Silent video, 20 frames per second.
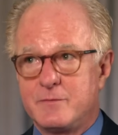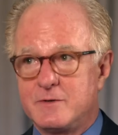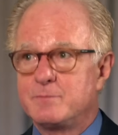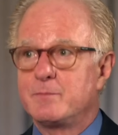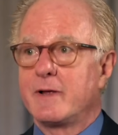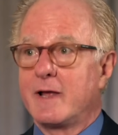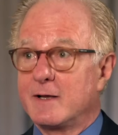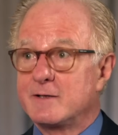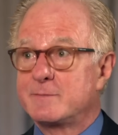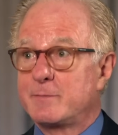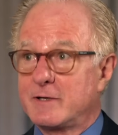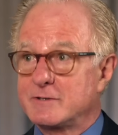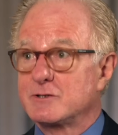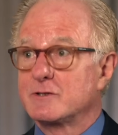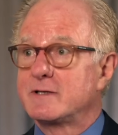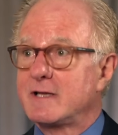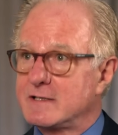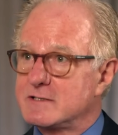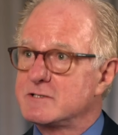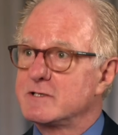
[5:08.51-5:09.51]
pay a special
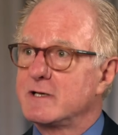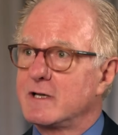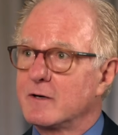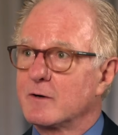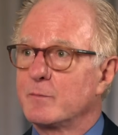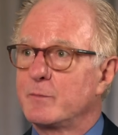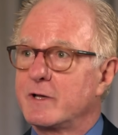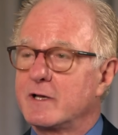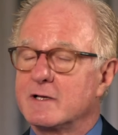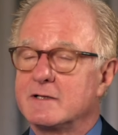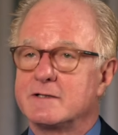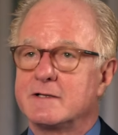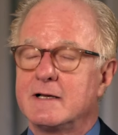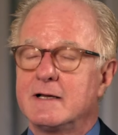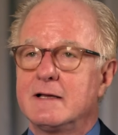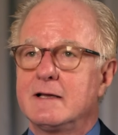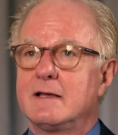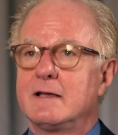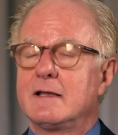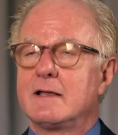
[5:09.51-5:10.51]
attention here, because
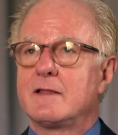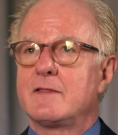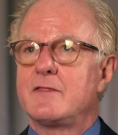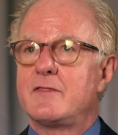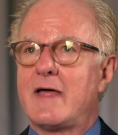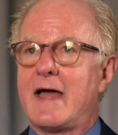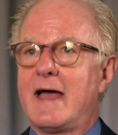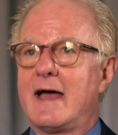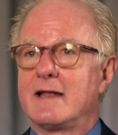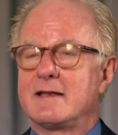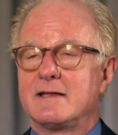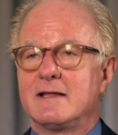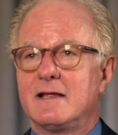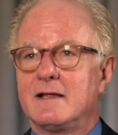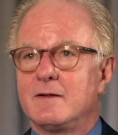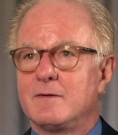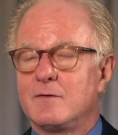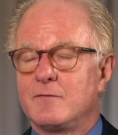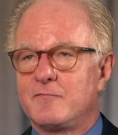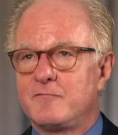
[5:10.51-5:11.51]
that
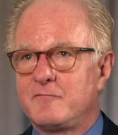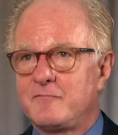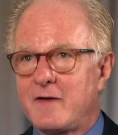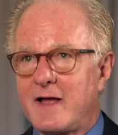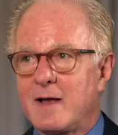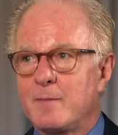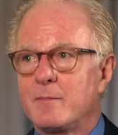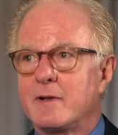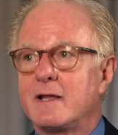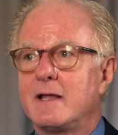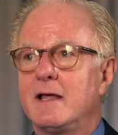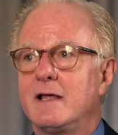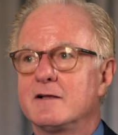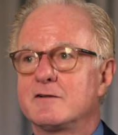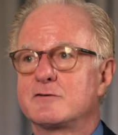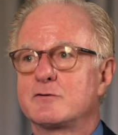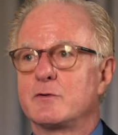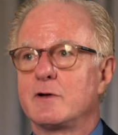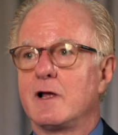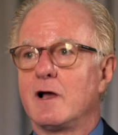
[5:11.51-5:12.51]
family
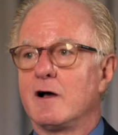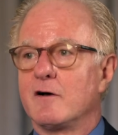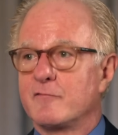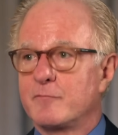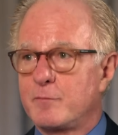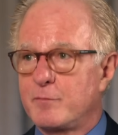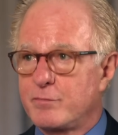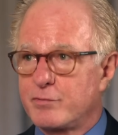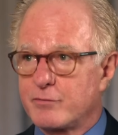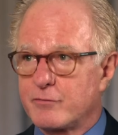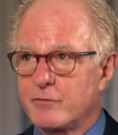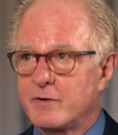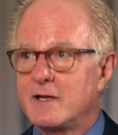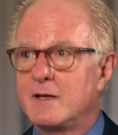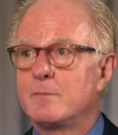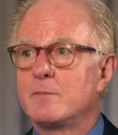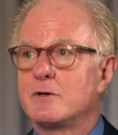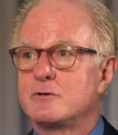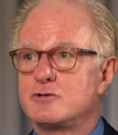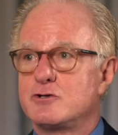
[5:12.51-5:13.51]
history of
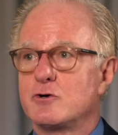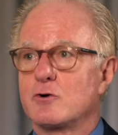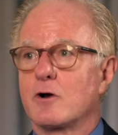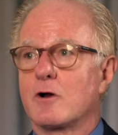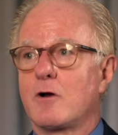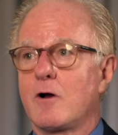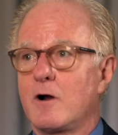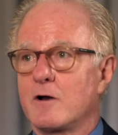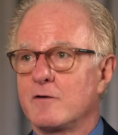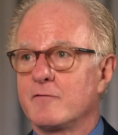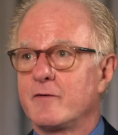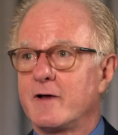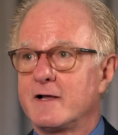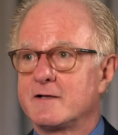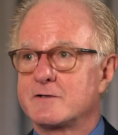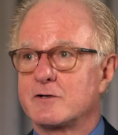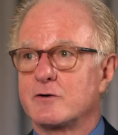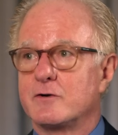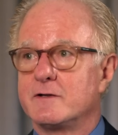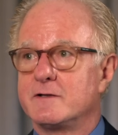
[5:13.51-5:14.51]
premature
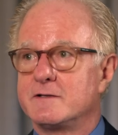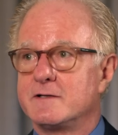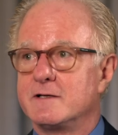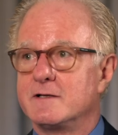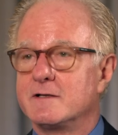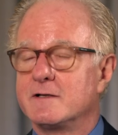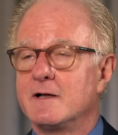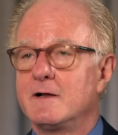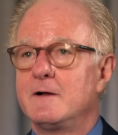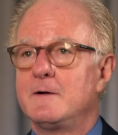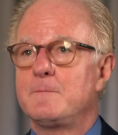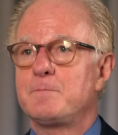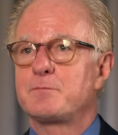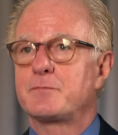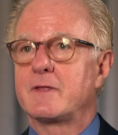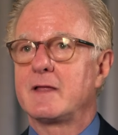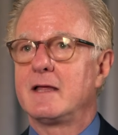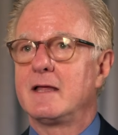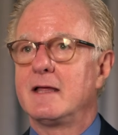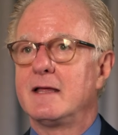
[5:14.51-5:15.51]
cardiovascular disease
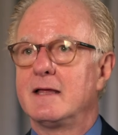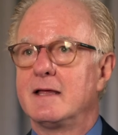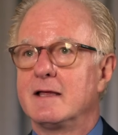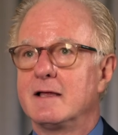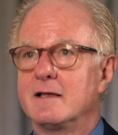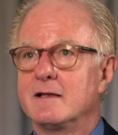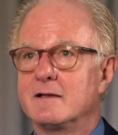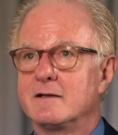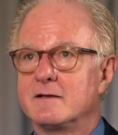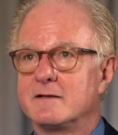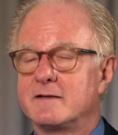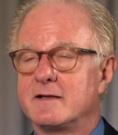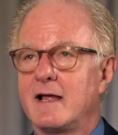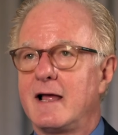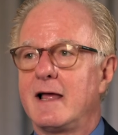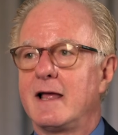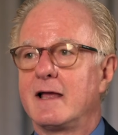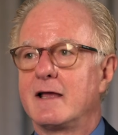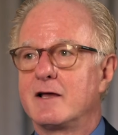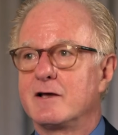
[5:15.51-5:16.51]
is
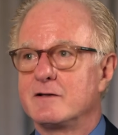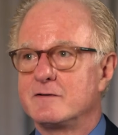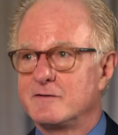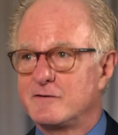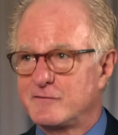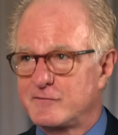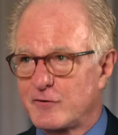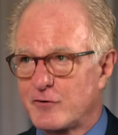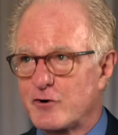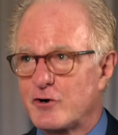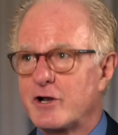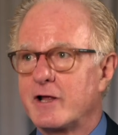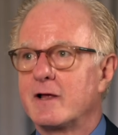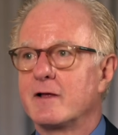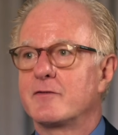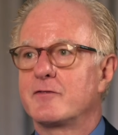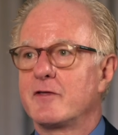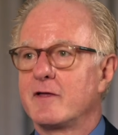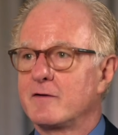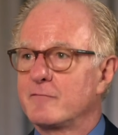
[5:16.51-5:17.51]
a
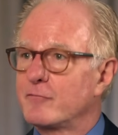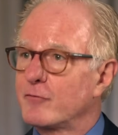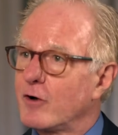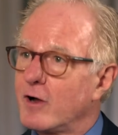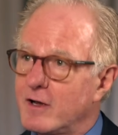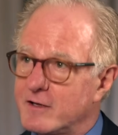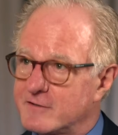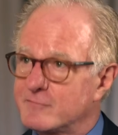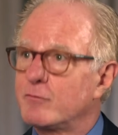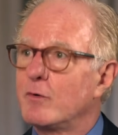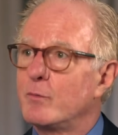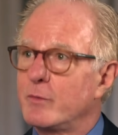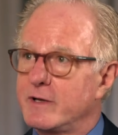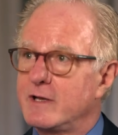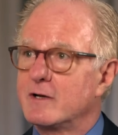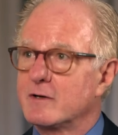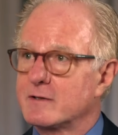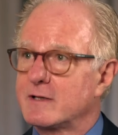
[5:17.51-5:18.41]
concerning thing for us when we hear